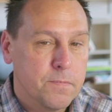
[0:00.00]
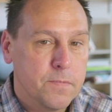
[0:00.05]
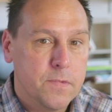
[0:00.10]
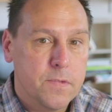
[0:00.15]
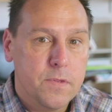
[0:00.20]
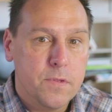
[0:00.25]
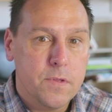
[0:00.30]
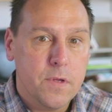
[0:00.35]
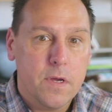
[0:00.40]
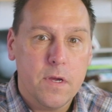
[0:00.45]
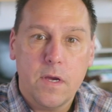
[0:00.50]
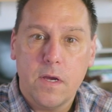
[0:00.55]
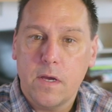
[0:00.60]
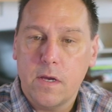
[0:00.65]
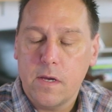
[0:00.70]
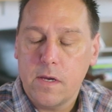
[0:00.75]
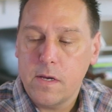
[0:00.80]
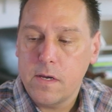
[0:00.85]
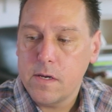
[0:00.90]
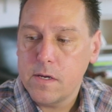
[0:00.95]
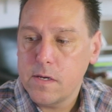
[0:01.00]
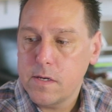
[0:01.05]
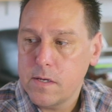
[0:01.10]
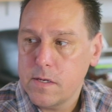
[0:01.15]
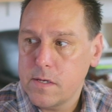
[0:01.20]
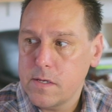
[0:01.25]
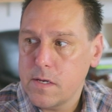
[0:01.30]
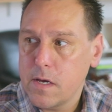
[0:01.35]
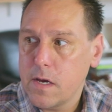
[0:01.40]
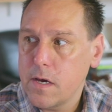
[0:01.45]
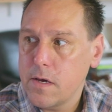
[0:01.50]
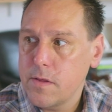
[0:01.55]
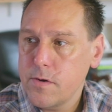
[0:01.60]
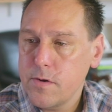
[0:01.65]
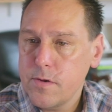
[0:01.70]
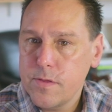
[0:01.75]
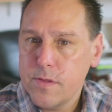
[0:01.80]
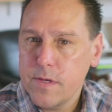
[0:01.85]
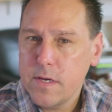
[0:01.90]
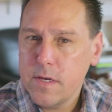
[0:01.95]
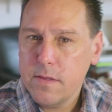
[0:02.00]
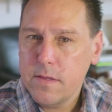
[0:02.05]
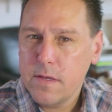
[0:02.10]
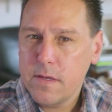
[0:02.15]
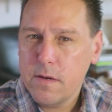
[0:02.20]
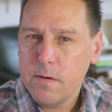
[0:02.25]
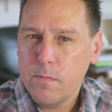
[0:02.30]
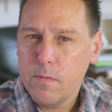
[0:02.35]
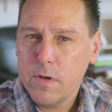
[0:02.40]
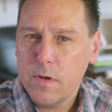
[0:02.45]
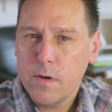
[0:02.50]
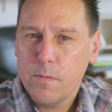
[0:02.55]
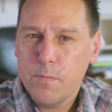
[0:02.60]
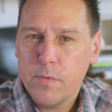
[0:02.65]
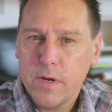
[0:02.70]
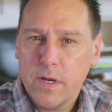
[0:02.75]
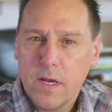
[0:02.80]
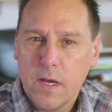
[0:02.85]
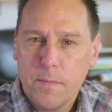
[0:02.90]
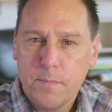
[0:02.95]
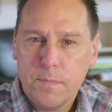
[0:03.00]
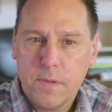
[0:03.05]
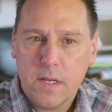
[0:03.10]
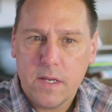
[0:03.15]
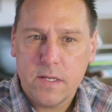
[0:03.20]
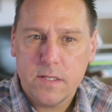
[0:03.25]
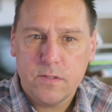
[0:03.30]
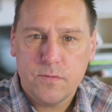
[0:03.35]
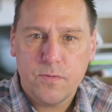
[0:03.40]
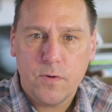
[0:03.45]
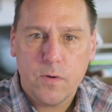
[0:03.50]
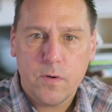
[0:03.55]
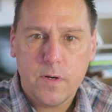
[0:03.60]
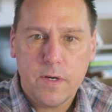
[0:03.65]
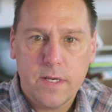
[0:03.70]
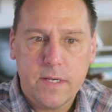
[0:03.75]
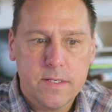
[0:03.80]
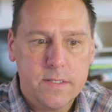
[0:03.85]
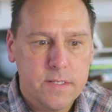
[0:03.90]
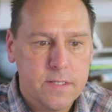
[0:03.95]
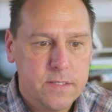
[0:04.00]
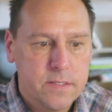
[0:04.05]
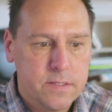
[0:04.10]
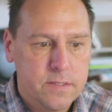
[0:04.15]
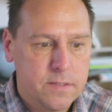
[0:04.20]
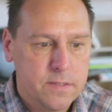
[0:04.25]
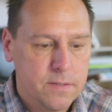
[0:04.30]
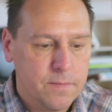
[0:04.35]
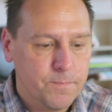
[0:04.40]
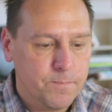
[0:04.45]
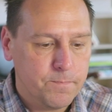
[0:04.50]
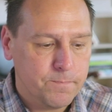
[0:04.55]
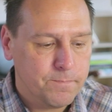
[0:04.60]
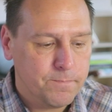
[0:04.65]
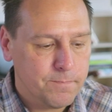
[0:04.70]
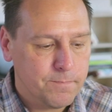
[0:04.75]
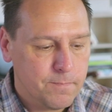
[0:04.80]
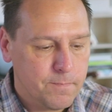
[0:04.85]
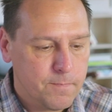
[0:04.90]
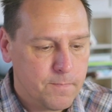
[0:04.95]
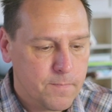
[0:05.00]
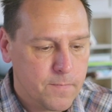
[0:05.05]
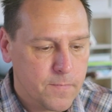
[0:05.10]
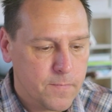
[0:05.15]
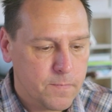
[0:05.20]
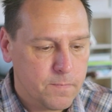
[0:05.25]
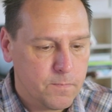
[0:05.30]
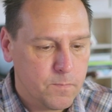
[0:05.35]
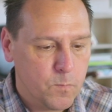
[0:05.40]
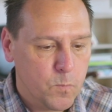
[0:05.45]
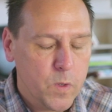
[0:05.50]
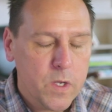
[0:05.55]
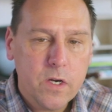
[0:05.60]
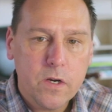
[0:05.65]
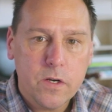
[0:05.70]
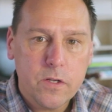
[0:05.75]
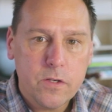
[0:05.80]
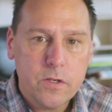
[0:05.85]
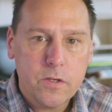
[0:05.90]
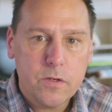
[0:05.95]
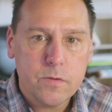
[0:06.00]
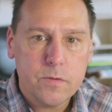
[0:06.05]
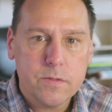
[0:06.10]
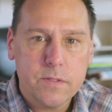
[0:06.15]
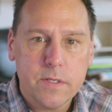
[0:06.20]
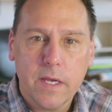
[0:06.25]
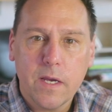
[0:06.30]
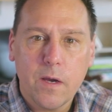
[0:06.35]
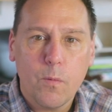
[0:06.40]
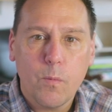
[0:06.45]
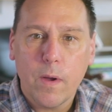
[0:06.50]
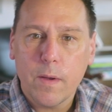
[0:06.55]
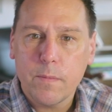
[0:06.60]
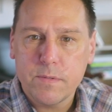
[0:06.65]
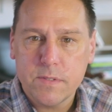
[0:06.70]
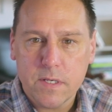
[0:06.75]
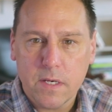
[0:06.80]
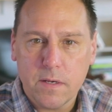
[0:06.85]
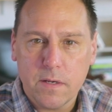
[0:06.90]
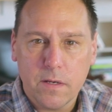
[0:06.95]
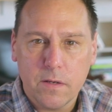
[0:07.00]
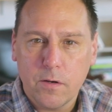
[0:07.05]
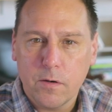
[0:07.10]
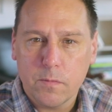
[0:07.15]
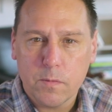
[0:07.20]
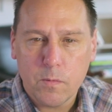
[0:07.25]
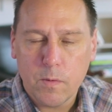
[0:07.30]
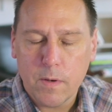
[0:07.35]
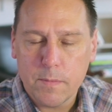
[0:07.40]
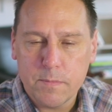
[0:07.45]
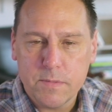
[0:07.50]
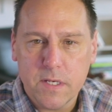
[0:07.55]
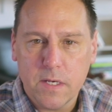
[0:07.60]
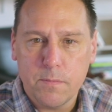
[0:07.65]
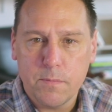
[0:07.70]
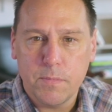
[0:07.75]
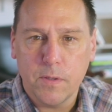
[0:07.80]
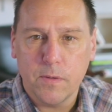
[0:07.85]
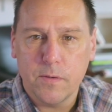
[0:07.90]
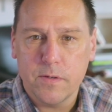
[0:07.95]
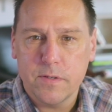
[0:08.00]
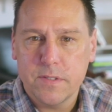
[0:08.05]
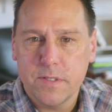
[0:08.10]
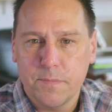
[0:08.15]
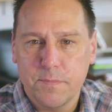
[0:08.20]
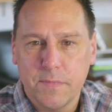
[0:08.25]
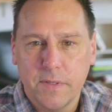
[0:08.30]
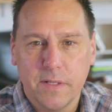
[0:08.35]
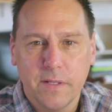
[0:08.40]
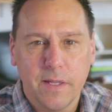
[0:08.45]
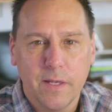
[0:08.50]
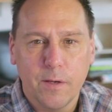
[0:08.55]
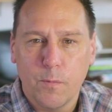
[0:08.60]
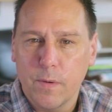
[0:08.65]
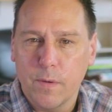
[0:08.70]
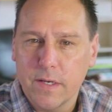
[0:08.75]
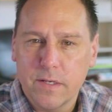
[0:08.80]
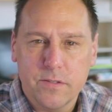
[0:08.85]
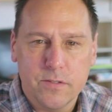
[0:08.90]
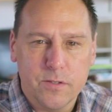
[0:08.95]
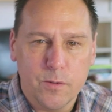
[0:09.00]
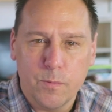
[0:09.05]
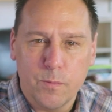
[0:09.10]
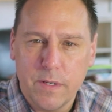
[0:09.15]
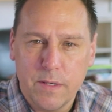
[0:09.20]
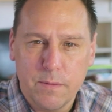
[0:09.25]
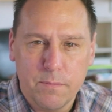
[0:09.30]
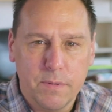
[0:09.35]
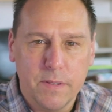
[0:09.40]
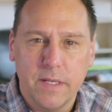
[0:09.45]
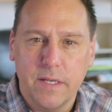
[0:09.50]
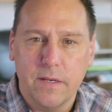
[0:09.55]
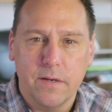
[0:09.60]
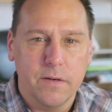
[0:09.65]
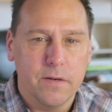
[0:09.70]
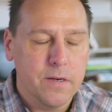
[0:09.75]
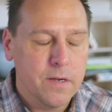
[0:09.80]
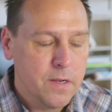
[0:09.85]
The other thing that I want to bring up that it's for is we could use like a normal website builder, something like Wix or Weebly or